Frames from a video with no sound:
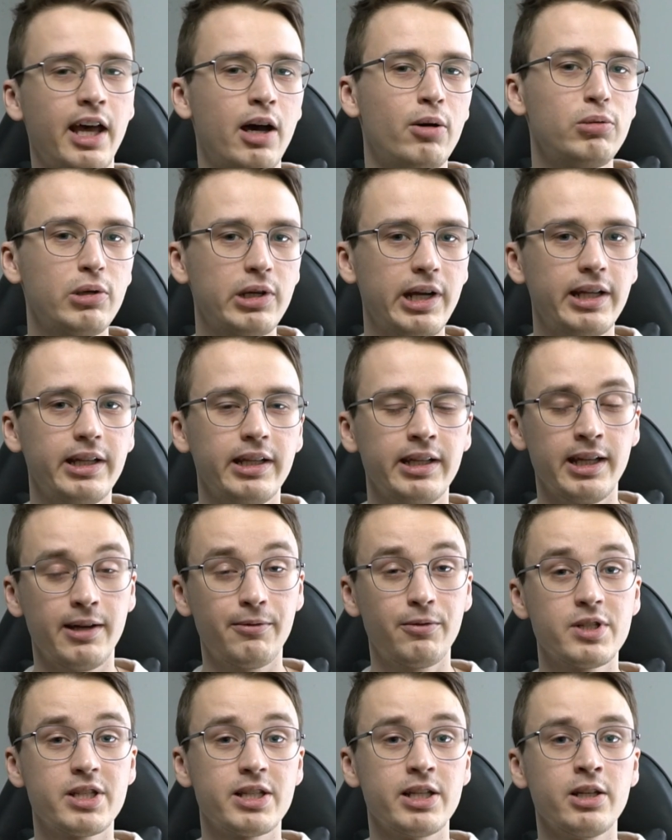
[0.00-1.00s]
upgrade in
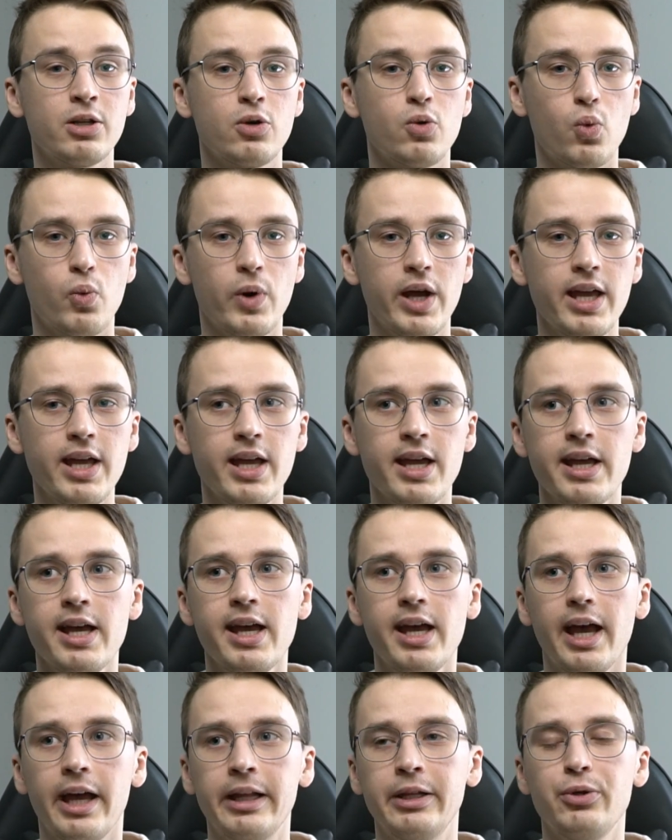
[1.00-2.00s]
every single way,
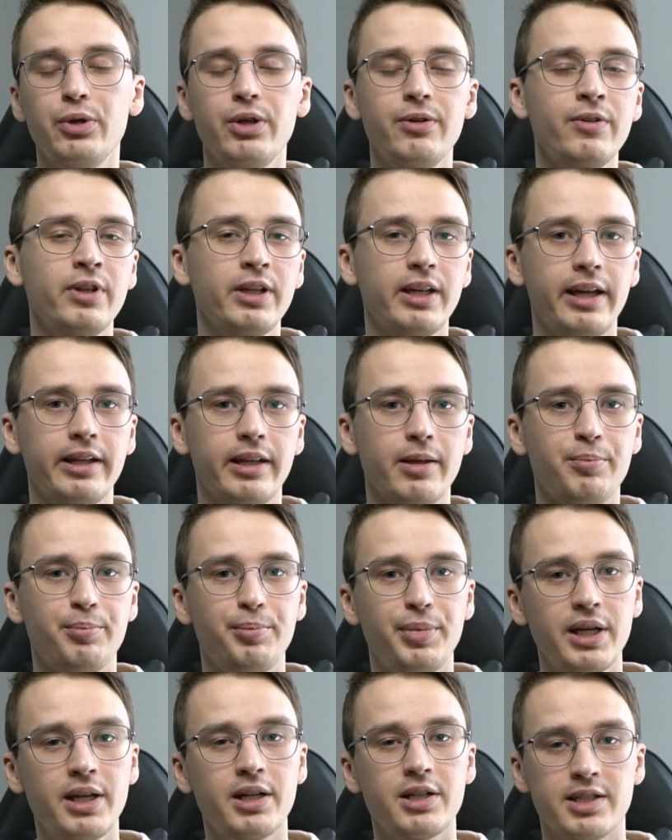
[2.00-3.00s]
and you even get a
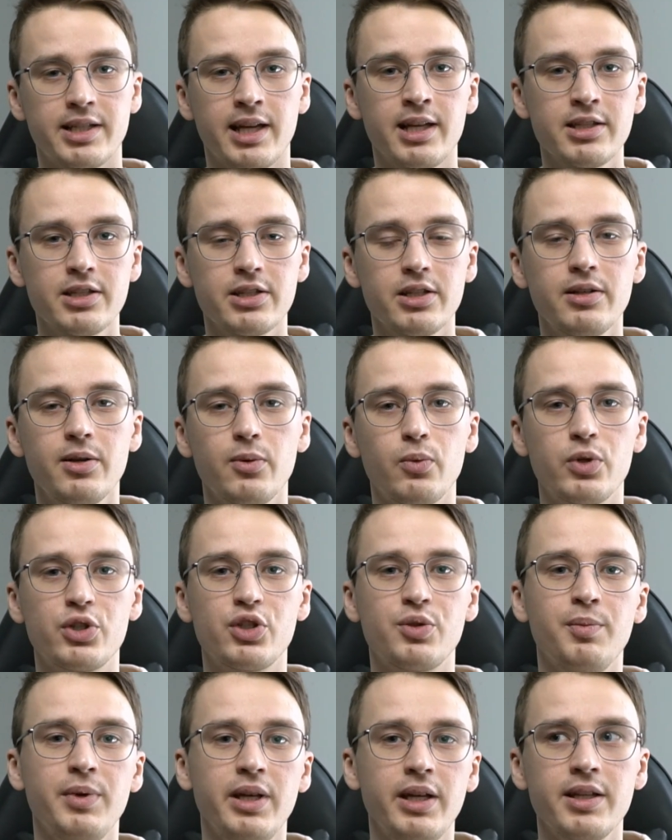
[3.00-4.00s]
bigger sensor,
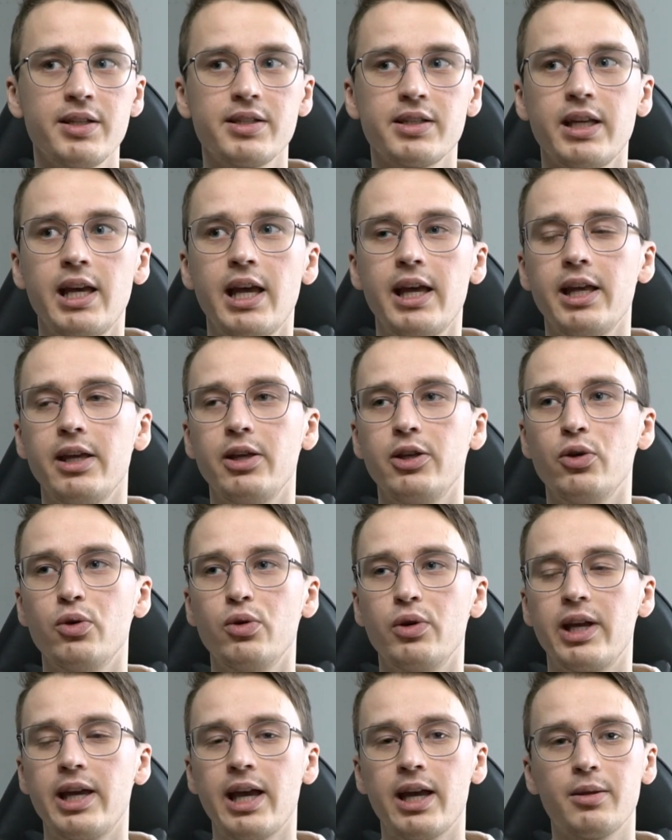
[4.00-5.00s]
which means you
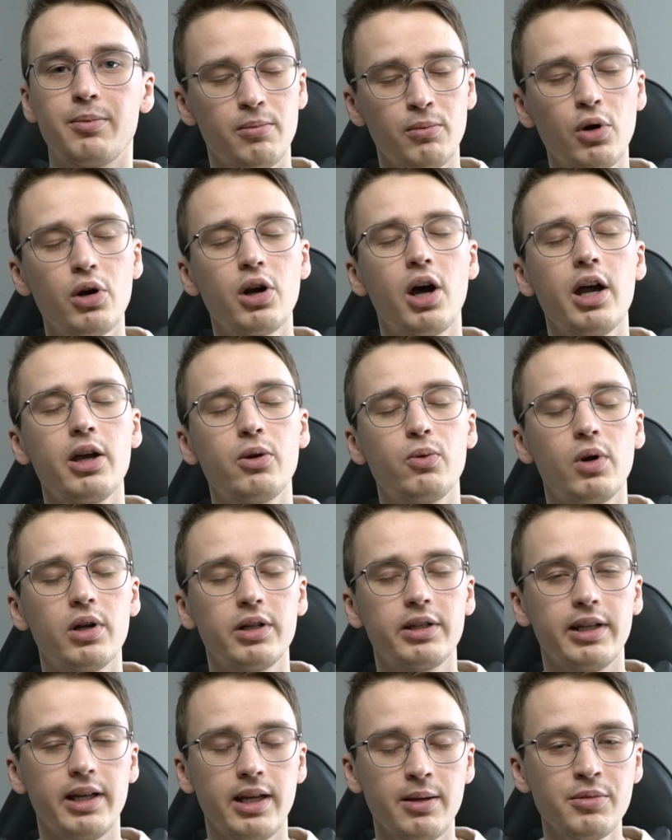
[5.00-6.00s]
get more high
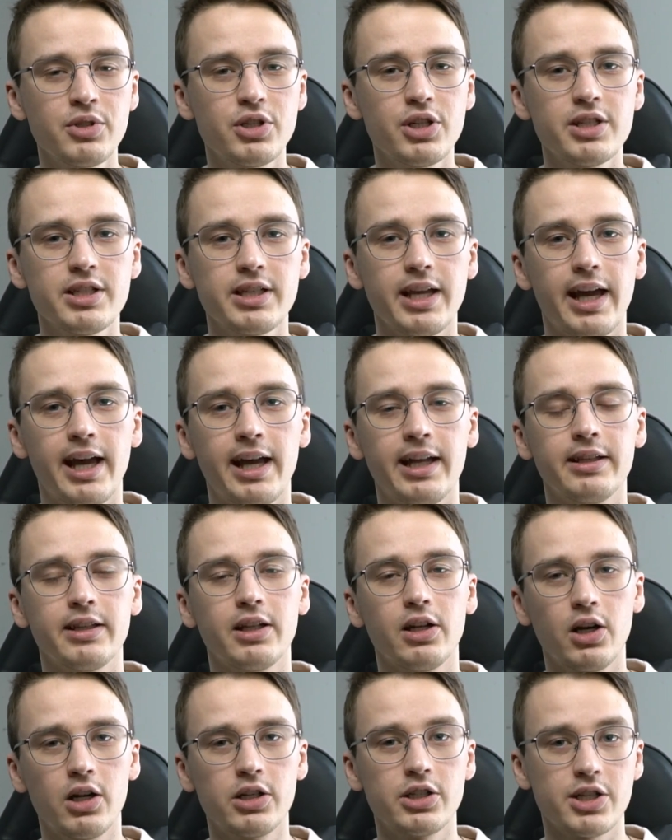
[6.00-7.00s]
quality images and a
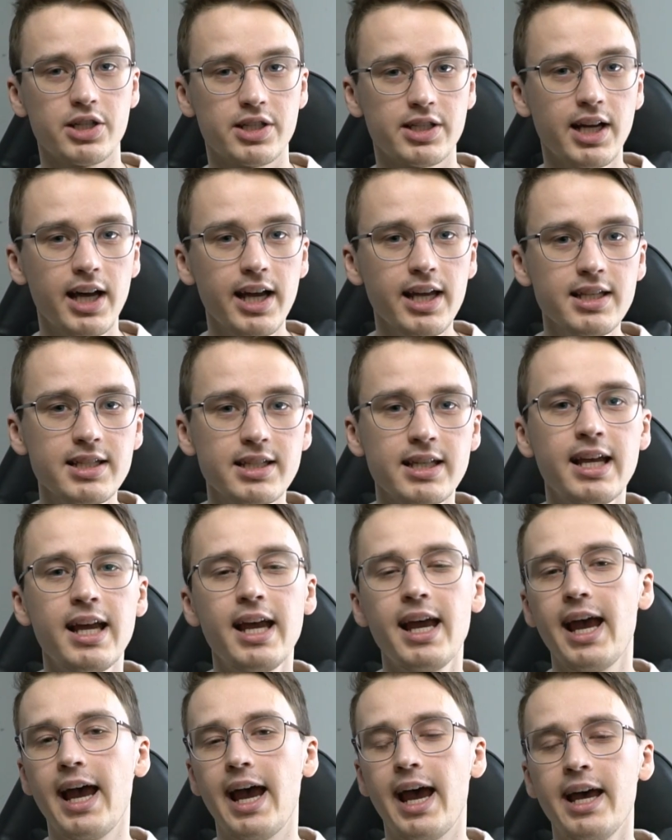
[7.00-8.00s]
larger size,
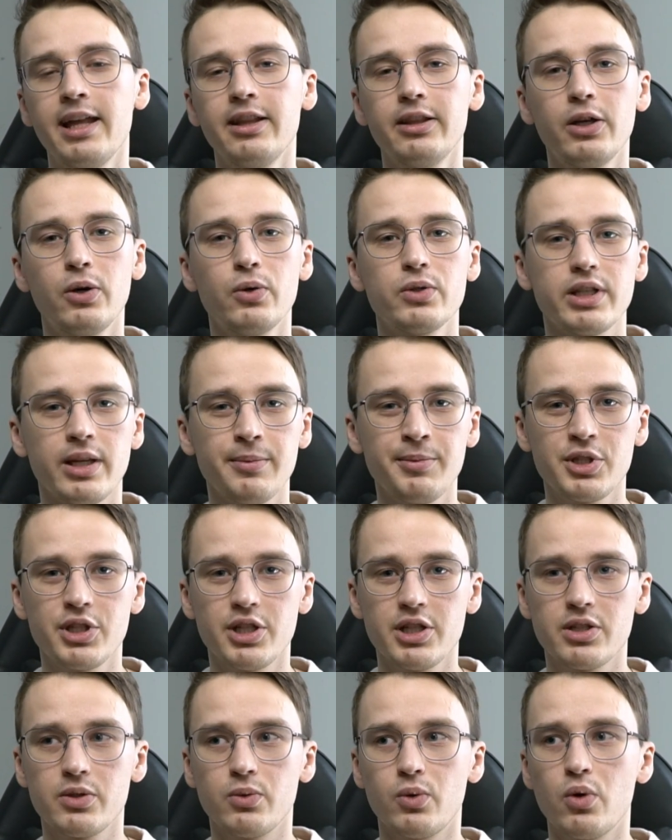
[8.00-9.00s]
and those
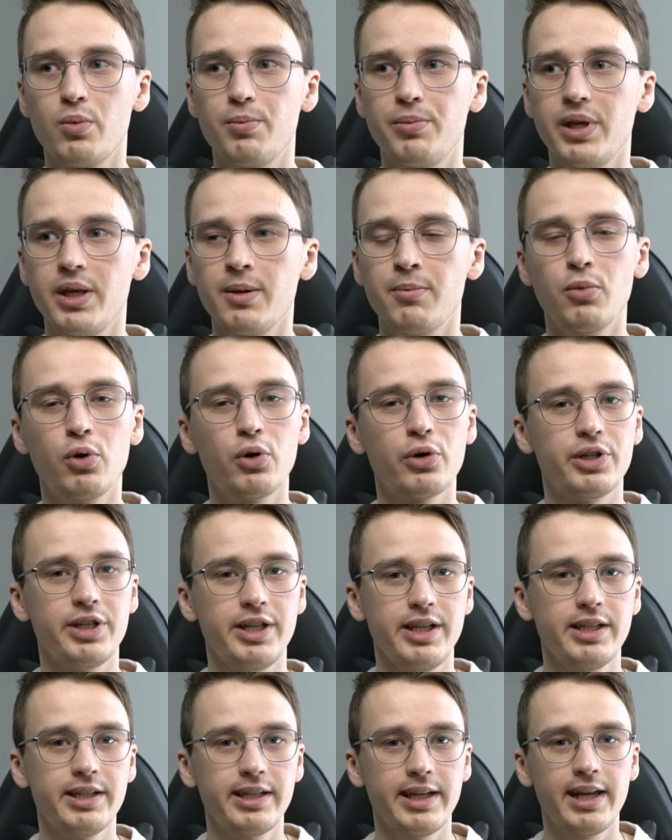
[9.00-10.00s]
images will be more
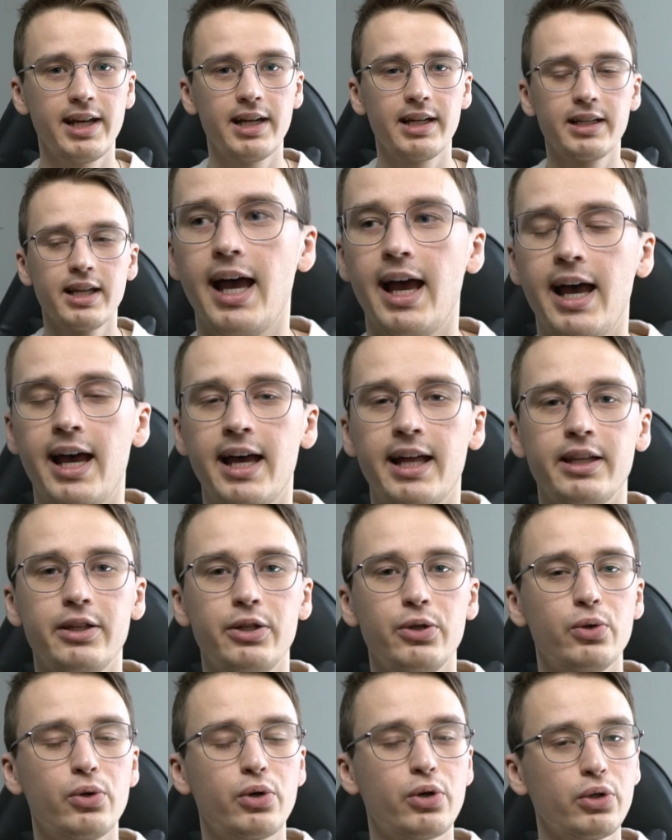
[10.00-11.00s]
detailed, and
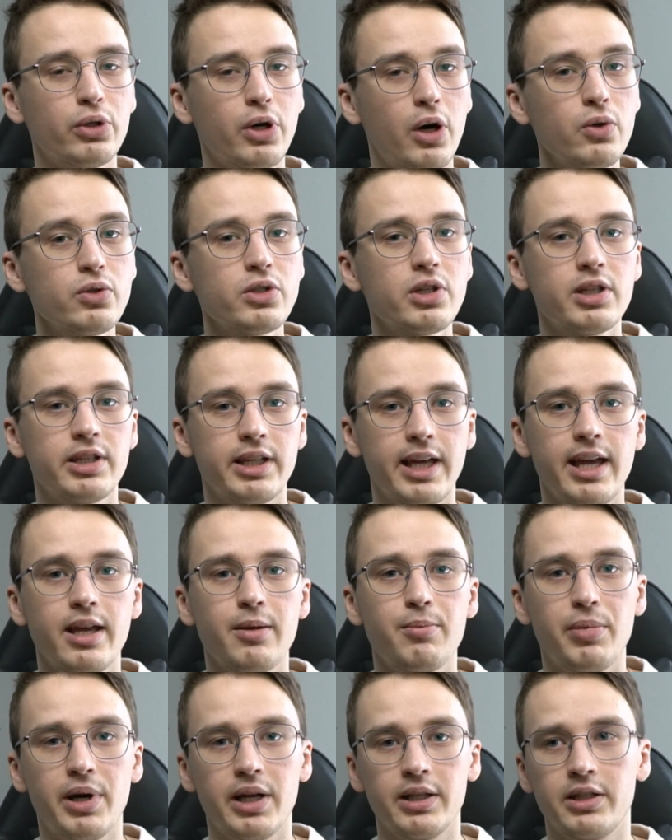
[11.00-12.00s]
you could also
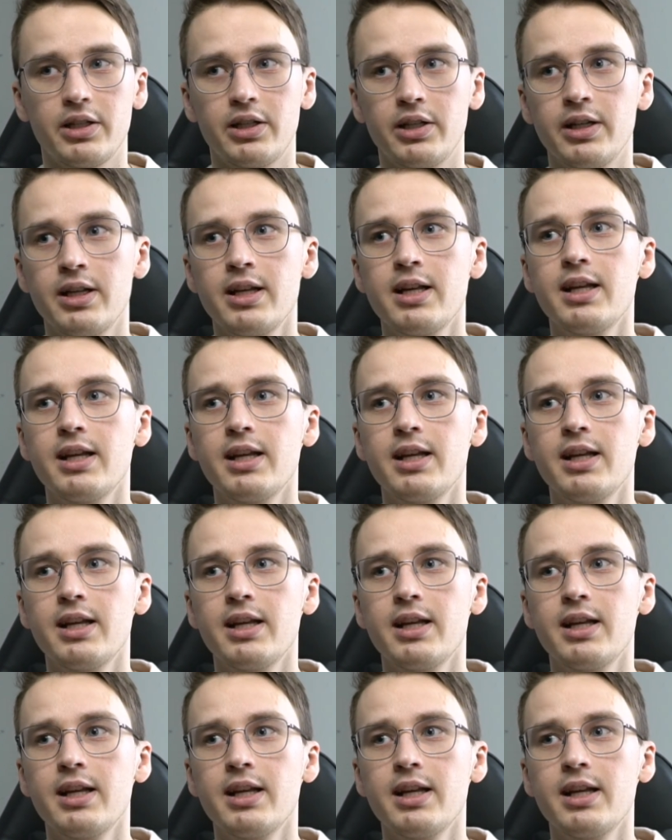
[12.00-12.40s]
take better